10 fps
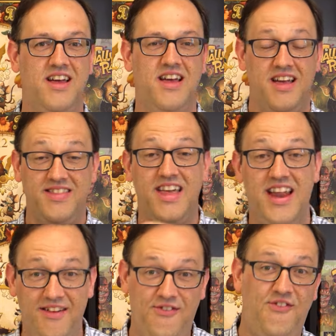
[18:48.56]
And then
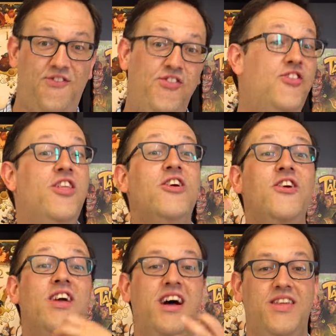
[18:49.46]
I
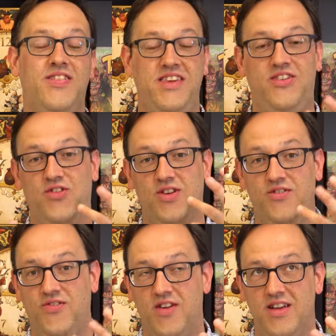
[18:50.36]
still got the sort
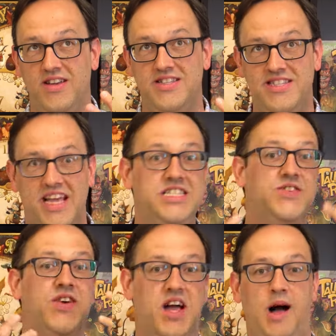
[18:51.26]
of sense
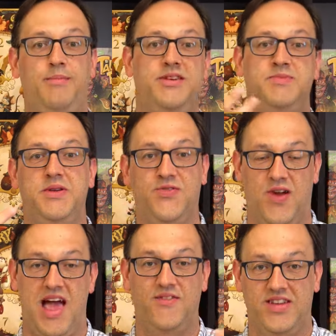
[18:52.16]
of accomplishment for
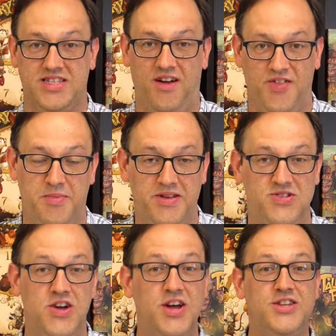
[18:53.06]
having solved the
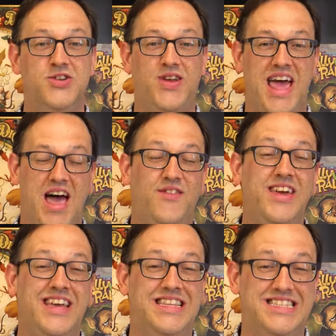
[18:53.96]
puzzle. So to have a
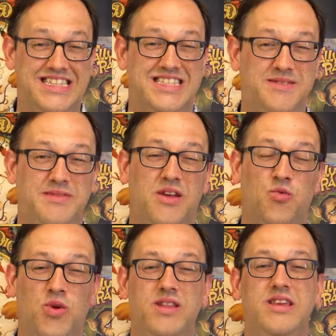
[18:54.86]
hint system that
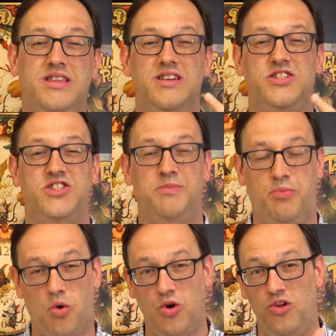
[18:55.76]
really does
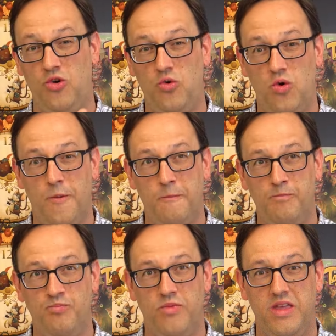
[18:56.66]
support you
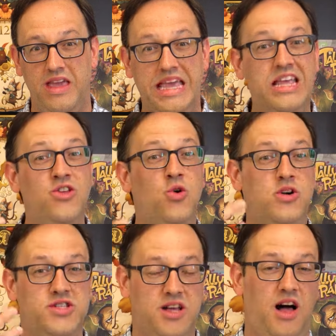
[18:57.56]
in
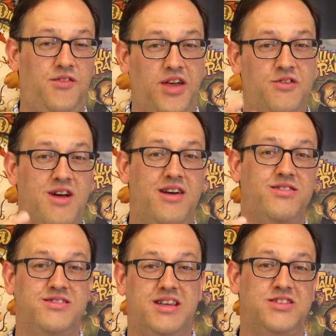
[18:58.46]
your solving
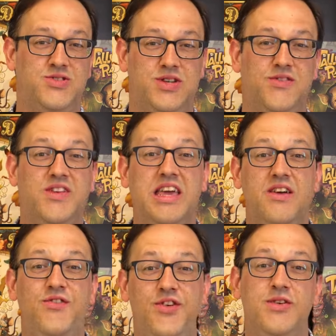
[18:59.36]
rather than sort of
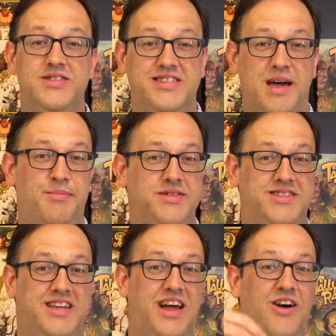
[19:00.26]
give you a step and
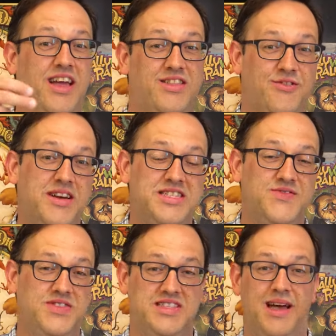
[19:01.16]
say, now get the rest
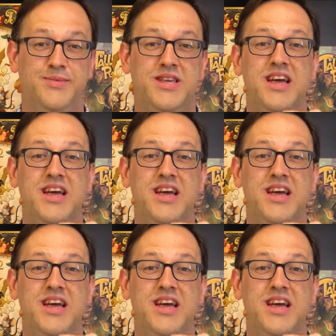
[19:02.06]
of the steps,